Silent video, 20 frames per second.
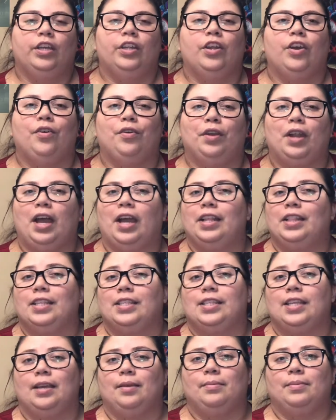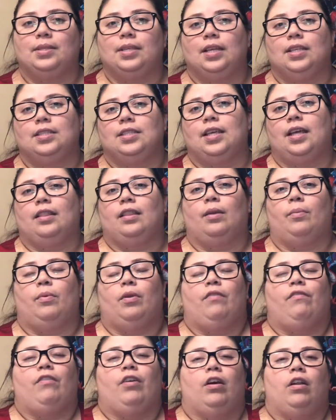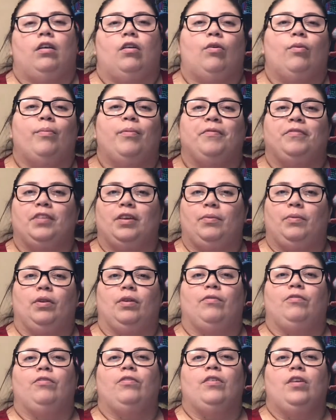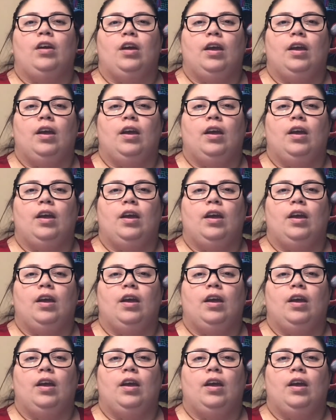You know, not in the same sense that they would have gone home if they would have